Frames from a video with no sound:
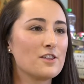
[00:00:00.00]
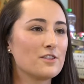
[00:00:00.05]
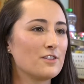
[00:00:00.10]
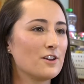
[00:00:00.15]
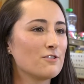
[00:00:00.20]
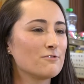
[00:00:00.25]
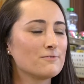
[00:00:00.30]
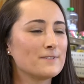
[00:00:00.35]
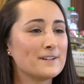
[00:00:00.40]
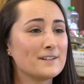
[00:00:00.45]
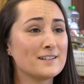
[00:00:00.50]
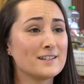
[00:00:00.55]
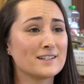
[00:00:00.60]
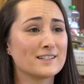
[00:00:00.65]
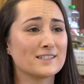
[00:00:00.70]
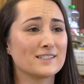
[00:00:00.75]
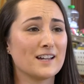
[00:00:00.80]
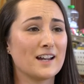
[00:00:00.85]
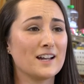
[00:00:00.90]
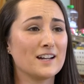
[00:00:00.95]
They're really
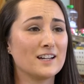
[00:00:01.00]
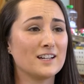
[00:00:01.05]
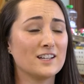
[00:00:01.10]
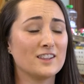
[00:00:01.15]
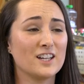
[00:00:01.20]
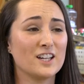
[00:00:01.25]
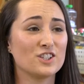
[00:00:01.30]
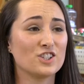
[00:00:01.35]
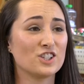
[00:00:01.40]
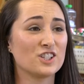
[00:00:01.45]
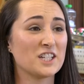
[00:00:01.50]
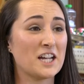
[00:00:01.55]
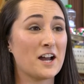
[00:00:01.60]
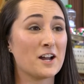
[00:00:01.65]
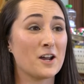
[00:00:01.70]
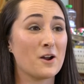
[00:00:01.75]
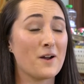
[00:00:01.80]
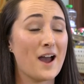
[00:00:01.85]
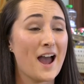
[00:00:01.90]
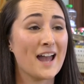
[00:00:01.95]
excited and they just
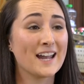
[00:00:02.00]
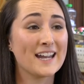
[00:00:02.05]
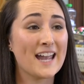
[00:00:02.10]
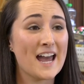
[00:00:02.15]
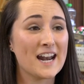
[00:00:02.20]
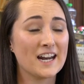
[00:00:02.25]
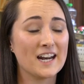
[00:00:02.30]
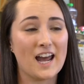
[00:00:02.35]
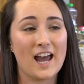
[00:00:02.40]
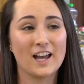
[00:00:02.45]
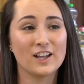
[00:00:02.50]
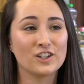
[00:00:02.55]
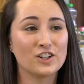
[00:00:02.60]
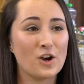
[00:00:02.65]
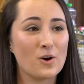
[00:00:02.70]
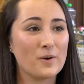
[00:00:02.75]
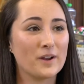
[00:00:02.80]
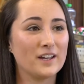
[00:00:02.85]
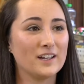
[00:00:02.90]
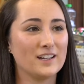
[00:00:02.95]
shout out, I get it, I
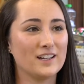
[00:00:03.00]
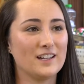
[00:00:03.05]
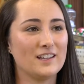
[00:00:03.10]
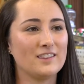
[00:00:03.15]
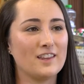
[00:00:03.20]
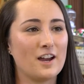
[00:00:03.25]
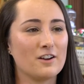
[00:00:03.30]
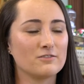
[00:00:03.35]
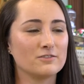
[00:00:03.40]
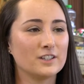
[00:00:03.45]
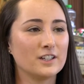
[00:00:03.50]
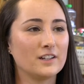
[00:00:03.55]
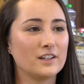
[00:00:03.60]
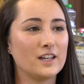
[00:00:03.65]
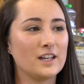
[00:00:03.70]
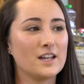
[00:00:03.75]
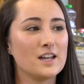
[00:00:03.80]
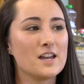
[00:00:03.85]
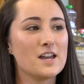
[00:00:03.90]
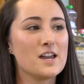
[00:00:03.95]
know it. And that
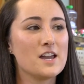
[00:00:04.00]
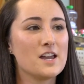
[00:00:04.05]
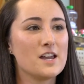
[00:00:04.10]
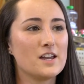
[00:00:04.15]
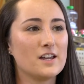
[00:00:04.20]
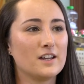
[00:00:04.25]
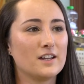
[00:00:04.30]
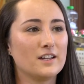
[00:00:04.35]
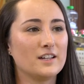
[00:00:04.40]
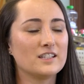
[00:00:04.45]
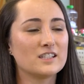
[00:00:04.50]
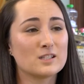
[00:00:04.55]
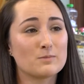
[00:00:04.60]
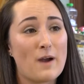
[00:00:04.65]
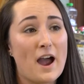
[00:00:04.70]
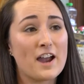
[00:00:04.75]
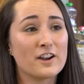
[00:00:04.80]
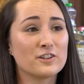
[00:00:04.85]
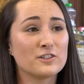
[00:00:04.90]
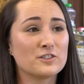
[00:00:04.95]
really
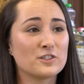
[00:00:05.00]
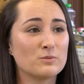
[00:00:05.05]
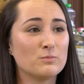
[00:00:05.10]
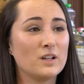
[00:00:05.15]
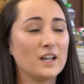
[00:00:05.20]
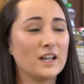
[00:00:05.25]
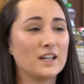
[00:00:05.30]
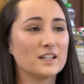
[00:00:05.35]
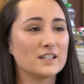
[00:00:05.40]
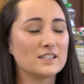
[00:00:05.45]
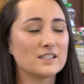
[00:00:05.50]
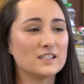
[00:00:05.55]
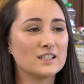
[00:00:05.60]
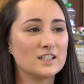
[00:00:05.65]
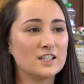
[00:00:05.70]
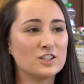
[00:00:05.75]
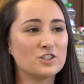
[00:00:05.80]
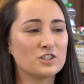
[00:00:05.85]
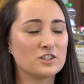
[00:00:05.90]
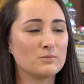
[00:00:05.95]
inspires me because it
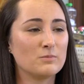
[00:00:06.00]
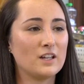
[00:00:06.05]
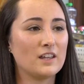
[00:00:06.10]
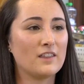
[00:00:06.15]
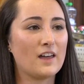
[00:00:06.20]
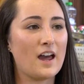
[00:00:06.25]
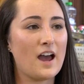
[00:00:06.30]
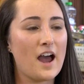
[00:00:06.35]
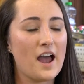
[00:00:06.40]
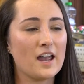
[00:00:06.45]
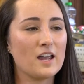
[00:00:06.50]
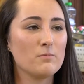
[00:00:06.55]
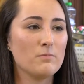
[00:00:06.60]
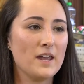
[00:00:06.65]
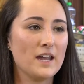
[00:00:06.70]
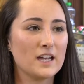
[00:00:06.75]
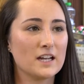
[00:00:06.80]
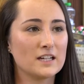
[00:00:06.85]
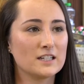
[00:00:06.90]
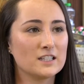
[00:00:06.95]
teaches me that I am
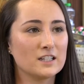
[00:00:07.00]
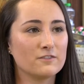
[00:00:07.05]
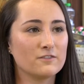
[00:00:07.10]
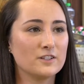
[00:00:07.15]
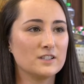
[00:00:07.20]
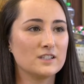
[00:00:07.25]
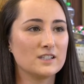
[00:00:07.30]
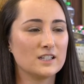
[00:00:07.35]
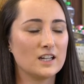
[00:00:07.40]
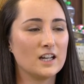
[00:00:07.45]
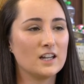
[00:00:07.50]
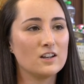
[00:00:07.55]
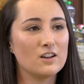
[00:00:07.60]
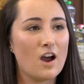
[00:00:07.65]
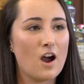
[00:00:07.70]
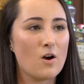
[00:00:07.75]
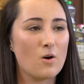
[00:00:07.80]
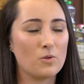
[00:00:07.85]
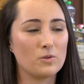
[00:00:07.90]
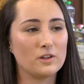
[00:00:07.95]
making a difference in
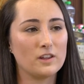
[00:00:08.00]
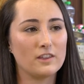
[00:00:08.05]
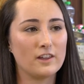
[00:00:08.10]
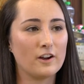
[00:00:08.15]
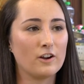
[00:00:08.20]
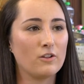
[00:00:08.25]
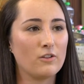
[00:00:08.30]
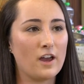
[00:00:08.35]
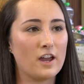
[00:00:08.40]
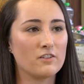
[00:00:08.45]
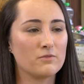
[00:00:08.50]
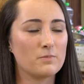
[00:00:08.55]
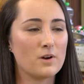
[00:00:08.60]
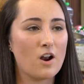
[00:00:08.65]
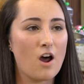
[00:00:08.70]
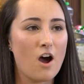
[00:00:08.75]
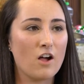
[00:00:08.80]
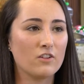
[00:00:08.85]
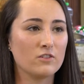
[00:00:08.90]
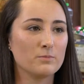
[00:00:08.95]
not only their life, but
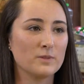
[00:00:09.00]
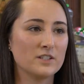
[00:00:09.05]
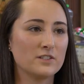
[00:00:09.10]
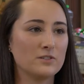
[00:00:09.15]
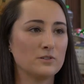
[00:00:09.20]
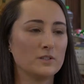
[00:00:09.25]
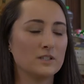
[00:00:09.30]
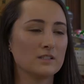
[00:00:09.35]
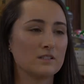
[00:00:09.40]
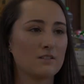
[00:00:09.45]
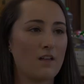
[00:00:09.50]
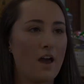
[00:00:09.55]
all of my students'